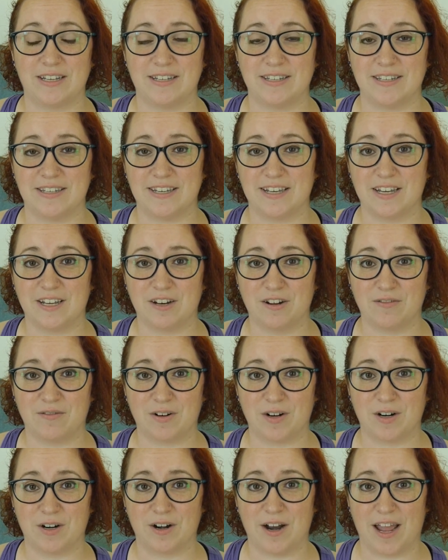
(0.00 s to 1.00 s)
is in
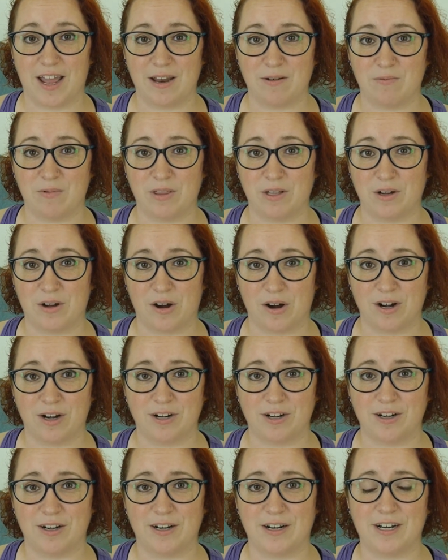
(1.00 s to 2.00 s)
over her head with the
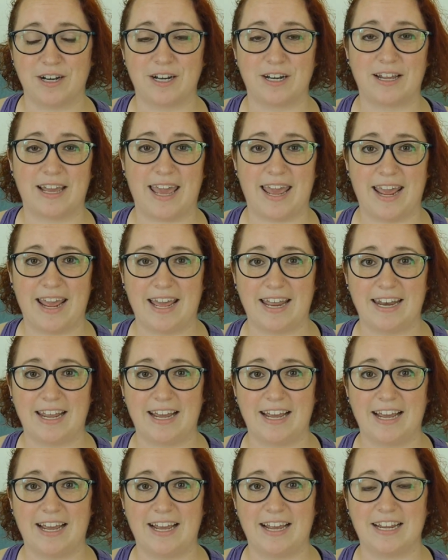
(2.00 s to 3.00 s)
garden,
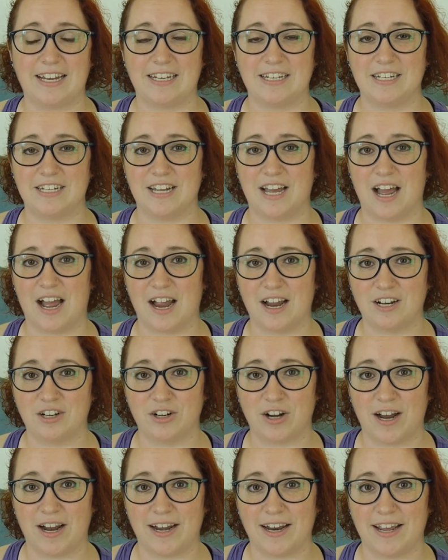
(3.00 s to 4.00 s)
canning and
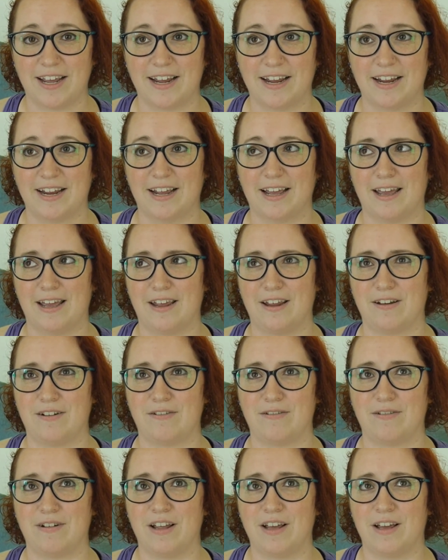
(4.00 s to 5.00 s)
dehydrating
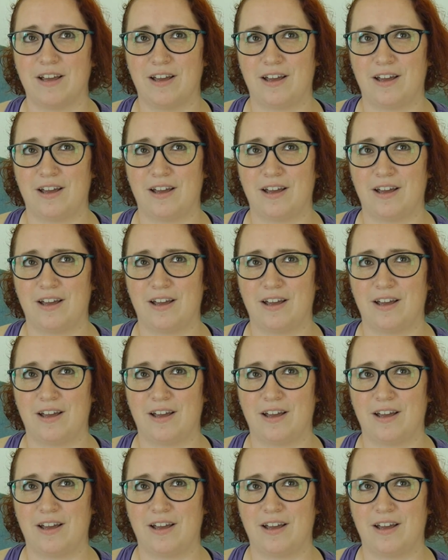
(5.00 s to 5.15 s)
and